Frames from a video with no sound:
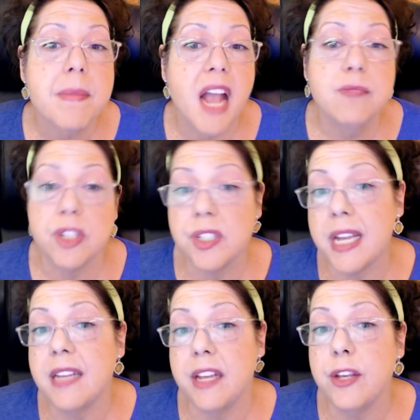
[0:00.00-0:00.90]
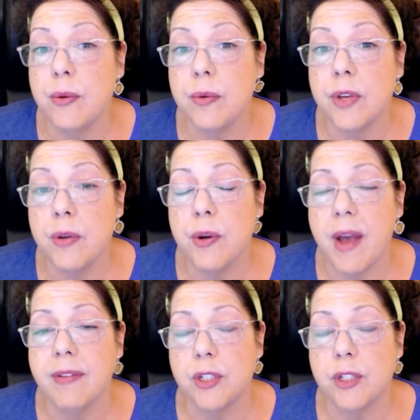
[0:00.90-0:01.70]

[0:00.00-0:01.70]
I'm just saying that you do have a